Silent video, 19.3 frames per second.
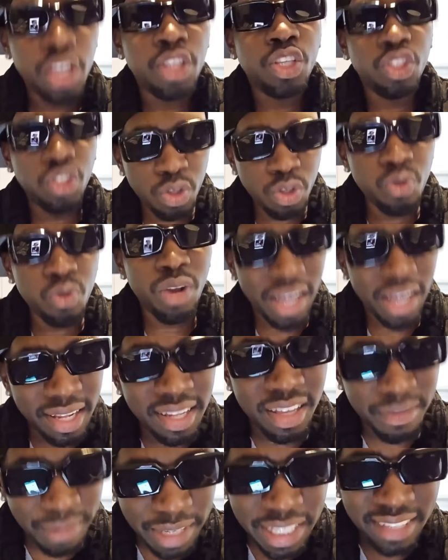You and
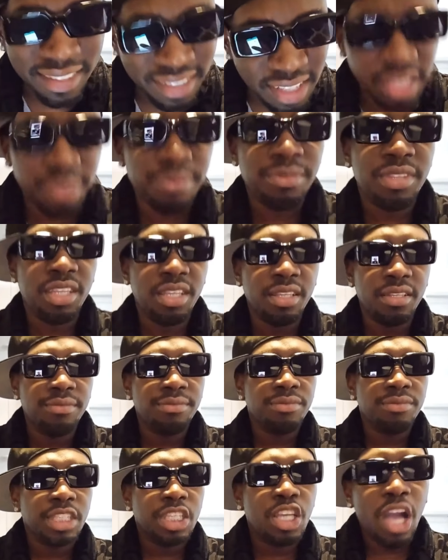them are the same thing.
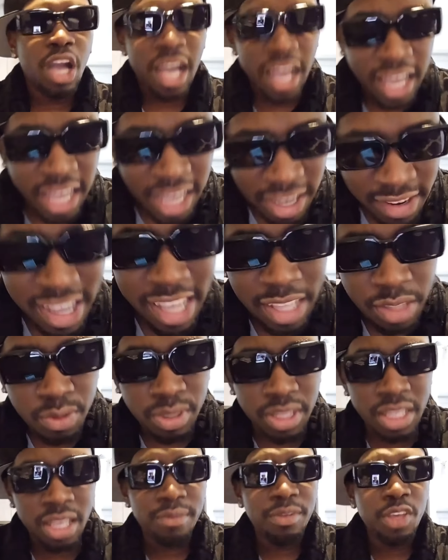You're alright
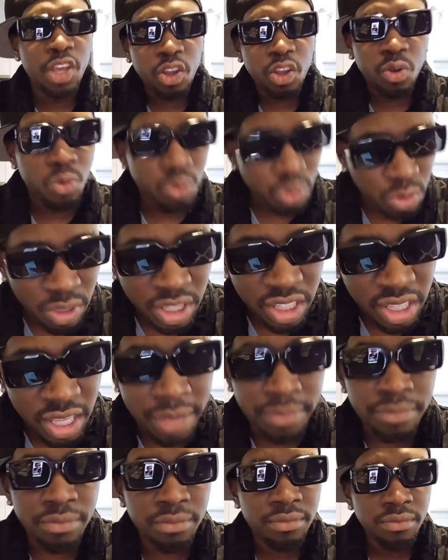with them. You're cool with
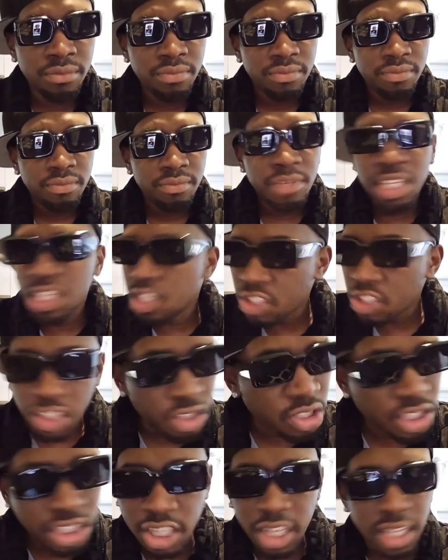them. Me not
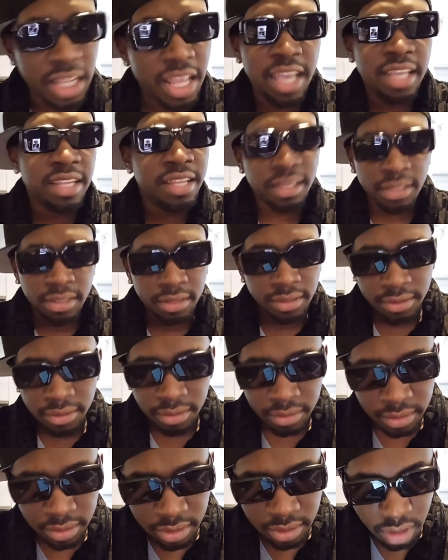trust you neither.
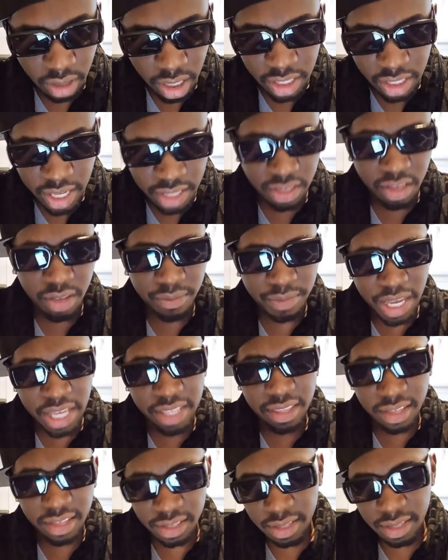So this is my
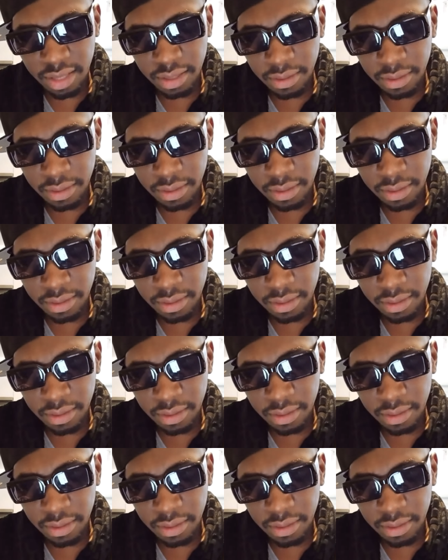thing.